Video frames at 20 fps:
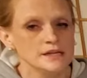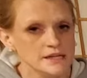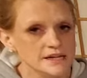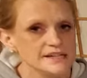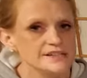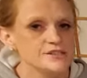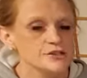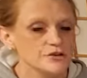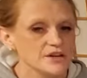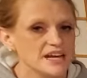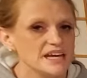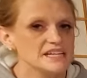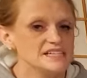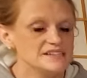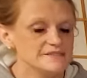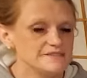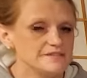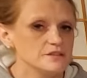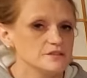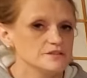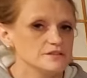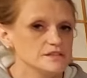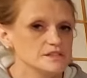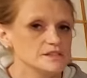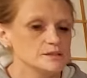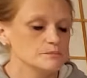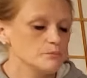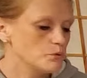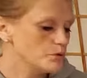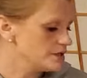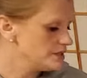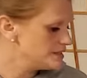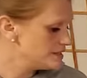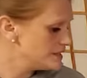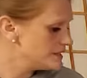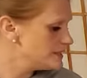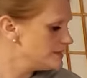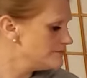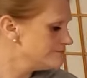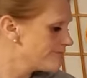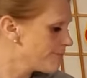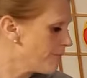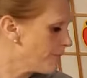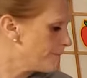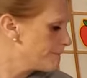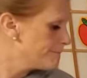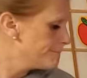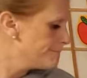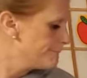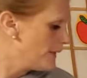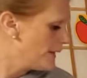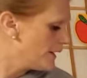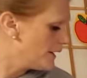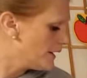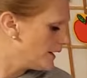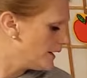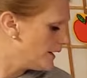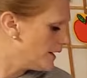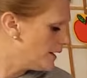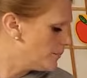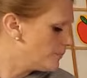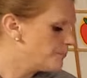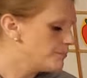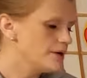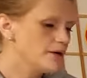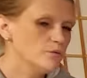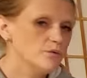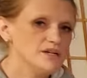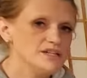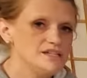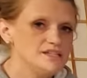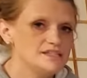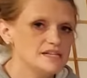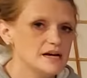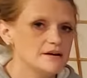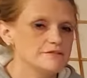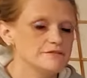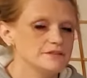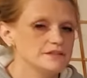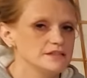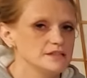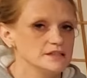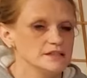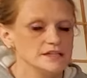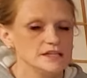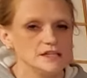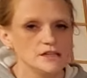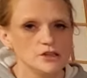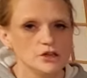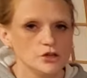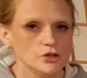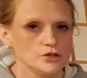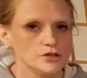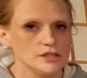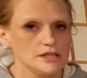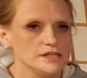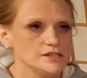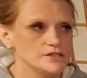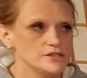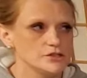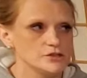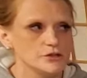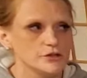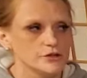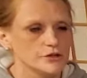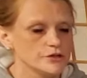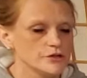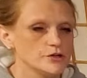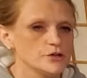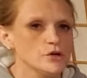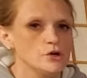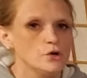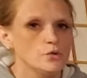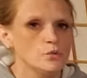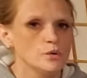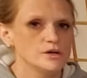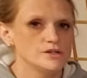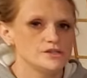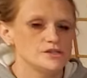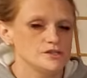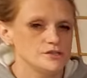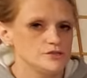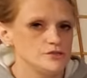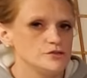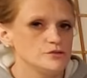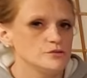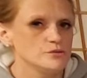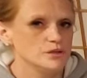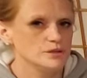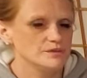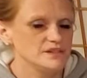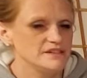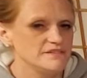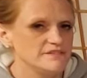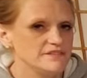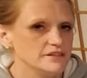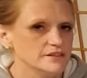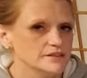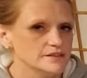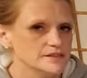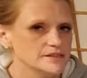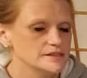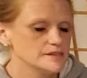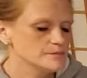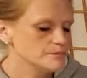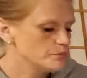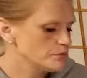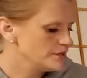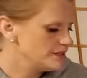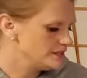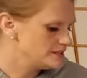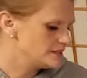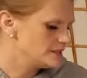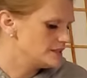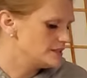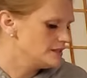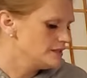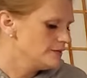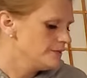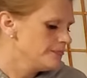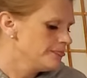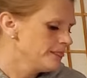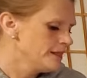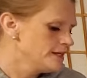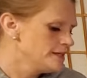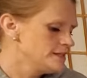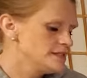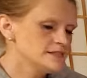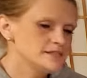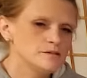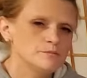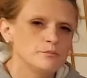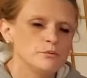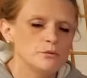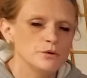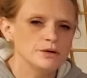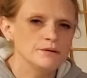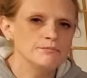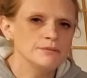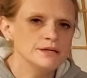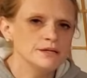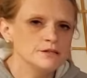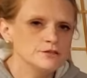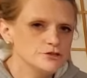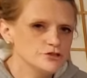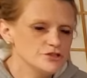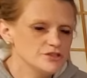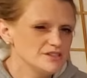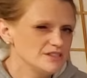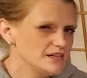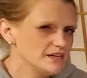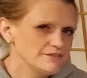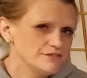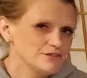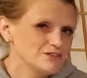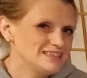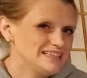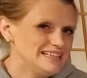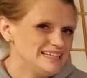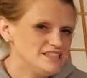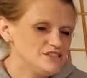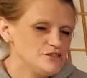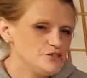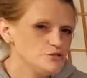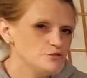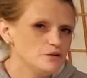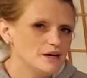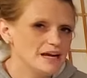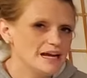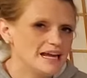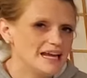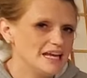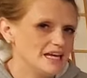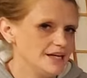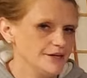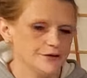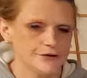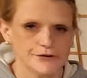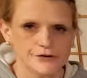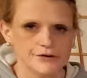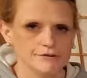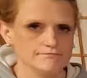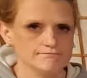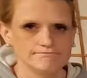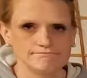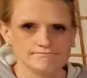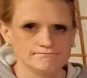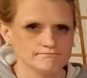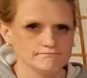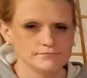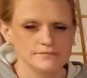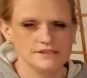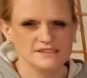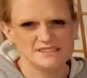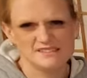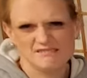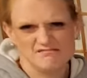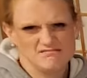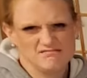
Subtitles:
it's okay to feel disappointed. But we definitely need to learn what to do when we feel disappointed. Disappointment should never lead to anger. It's